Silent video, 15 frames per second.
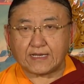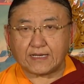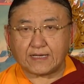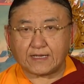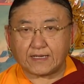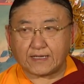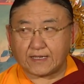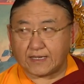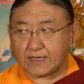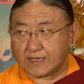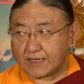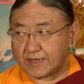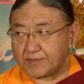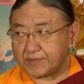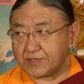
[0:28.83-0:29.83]

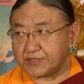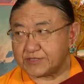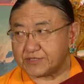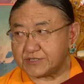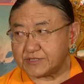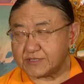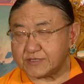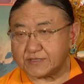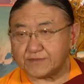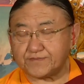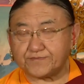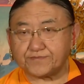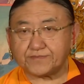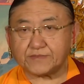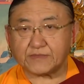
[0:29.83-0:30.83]
accomplish
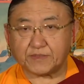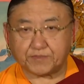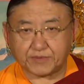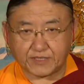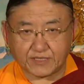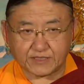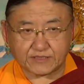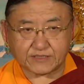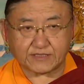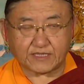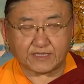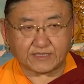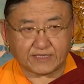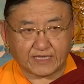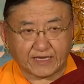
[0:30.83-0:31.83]
the peace
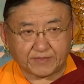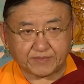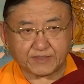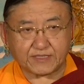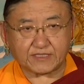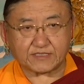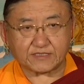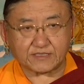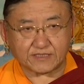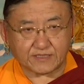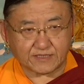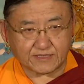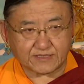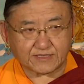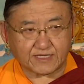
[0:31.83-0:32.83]
and happiness in
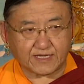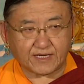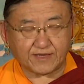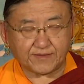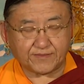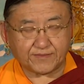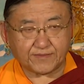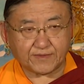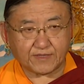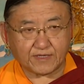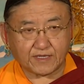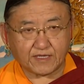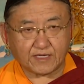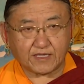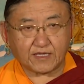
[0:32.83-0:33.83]
this life
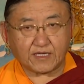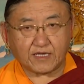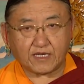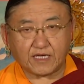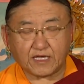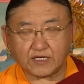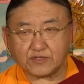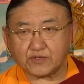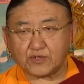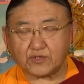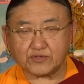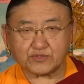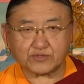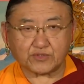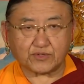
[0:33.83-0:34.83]
and
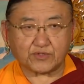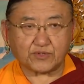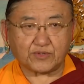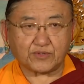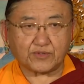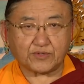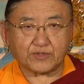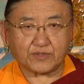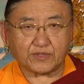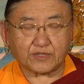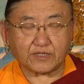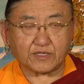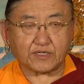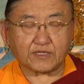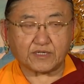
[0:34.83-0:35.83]
also
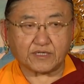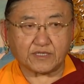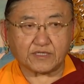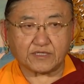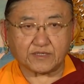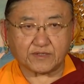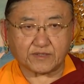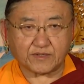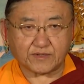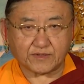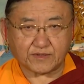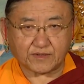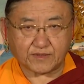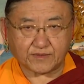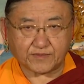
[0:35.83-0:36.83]
in the
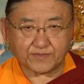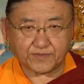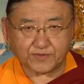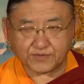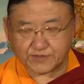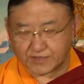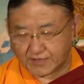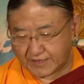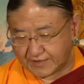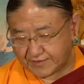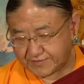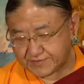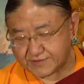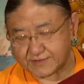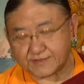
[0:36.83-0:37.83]
future
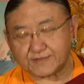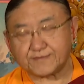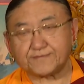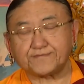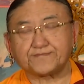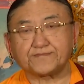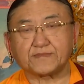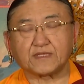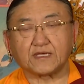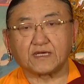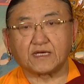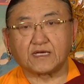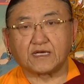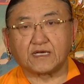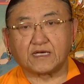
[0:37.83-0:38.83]
lives.
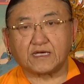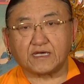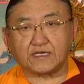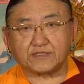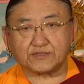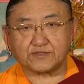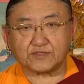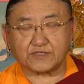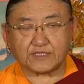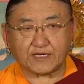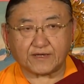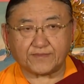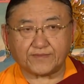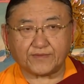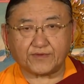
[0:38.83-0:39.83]
And so
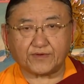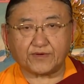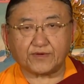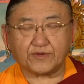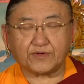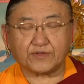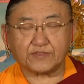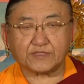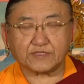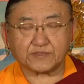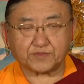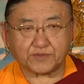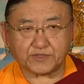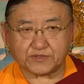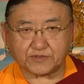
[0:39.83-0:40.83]
therefore, the
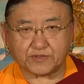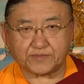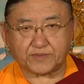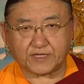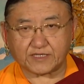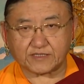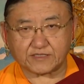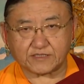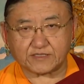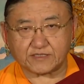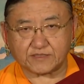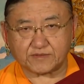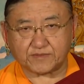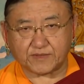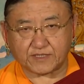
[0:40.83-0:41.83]
spiritual practice
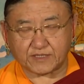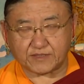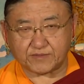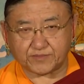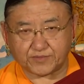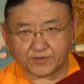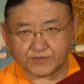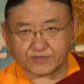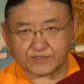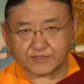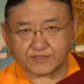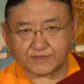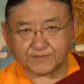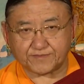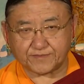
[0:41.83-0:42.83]
is very
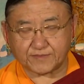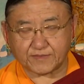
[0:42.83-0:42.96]
important.